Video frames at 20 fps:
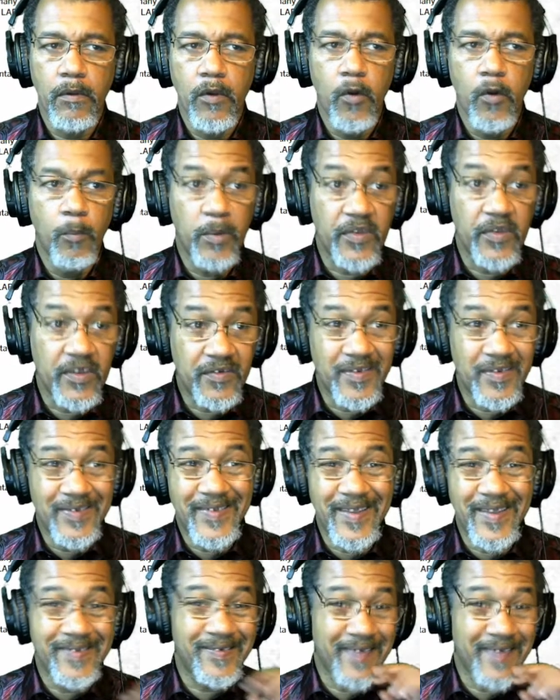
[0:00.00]
But this is the
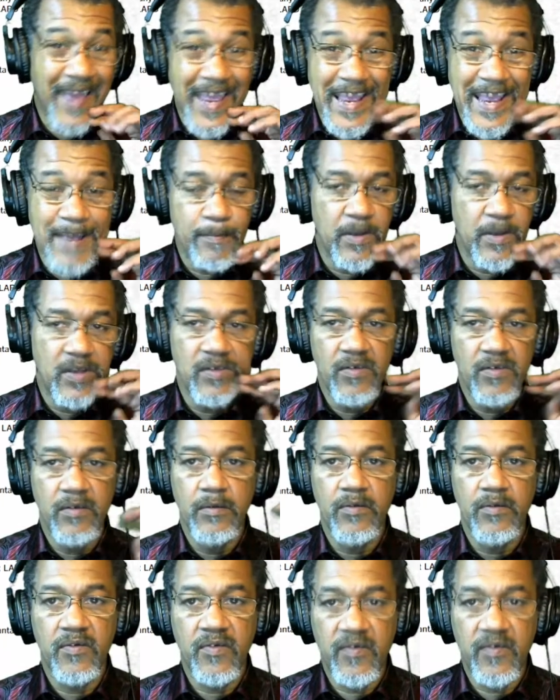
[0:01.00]
same
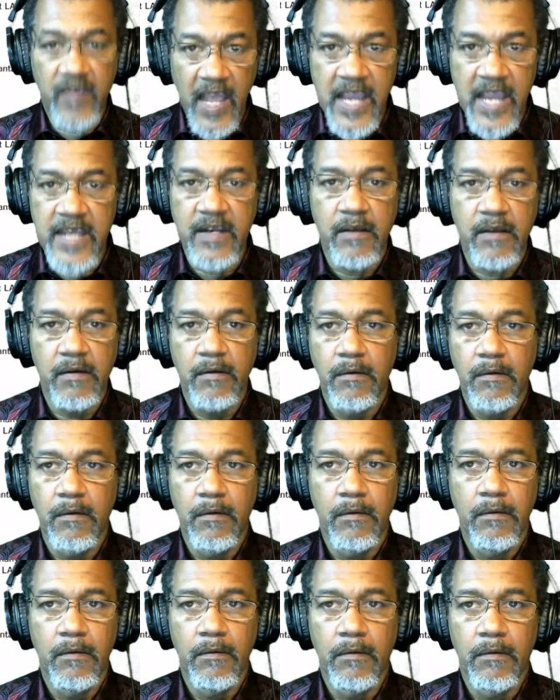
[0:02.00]
state
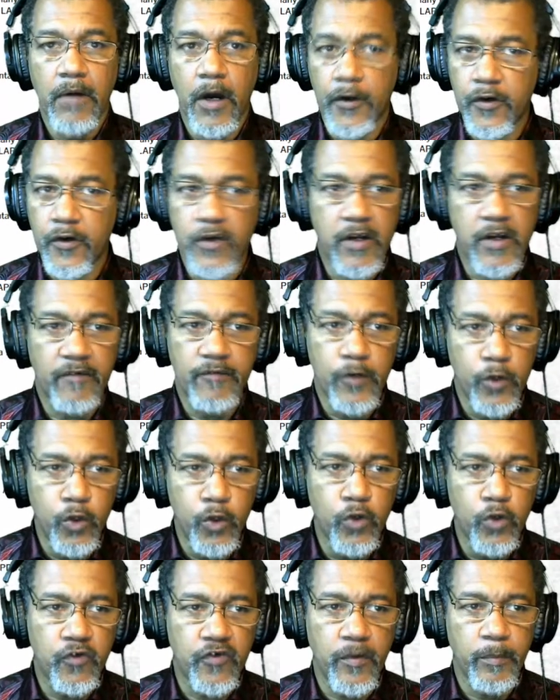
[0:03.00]
under Governor
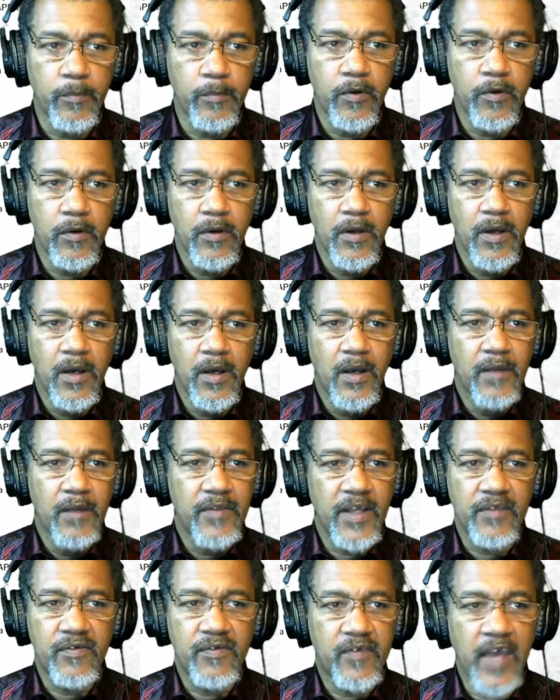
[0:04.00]
Newsom
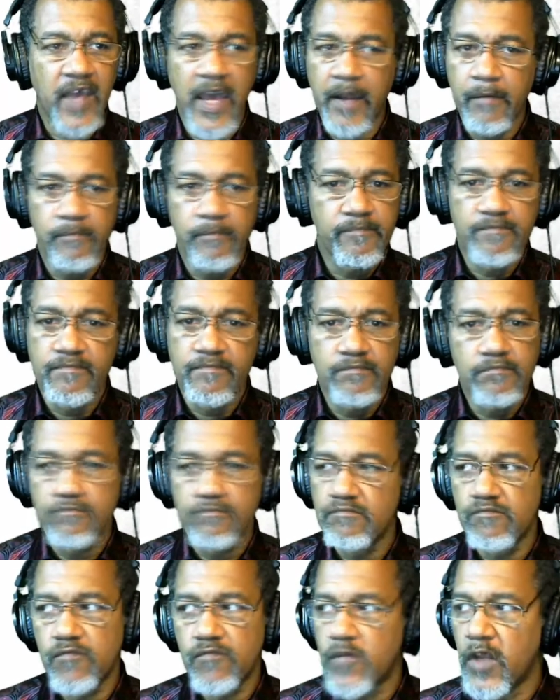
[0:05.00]
that said,
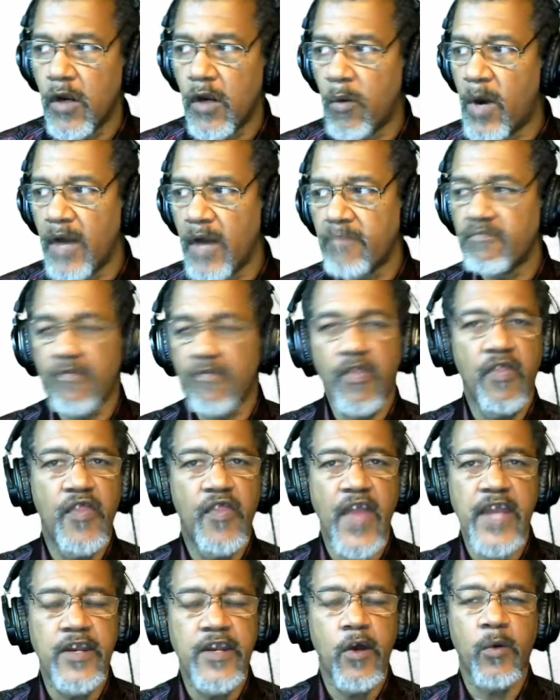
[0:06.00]
you know what?
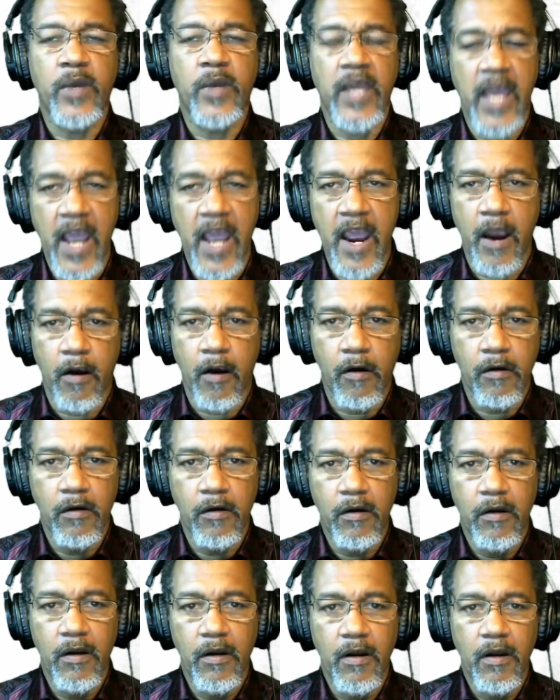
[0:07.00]
They don't care.
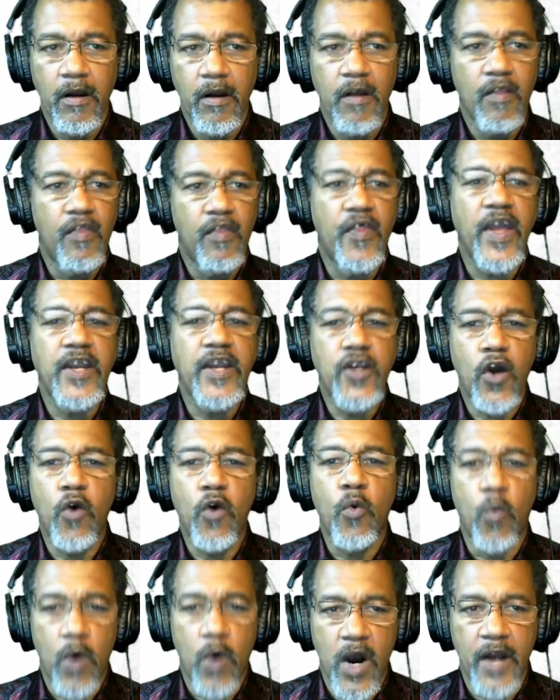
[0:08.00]
They don't
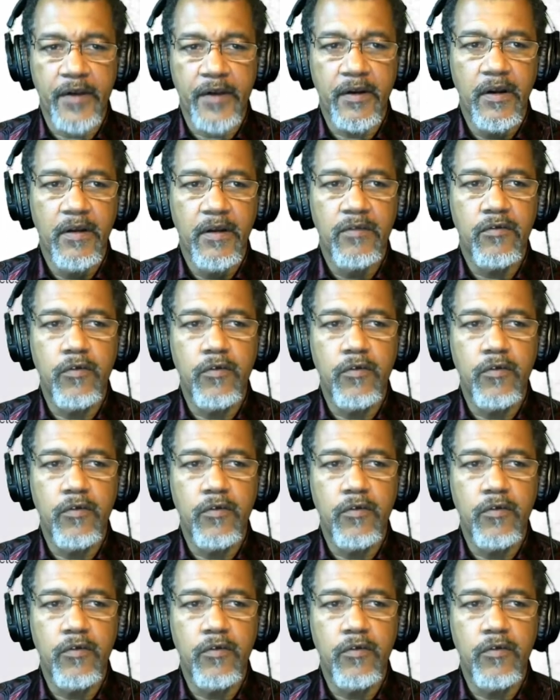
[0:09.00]
want to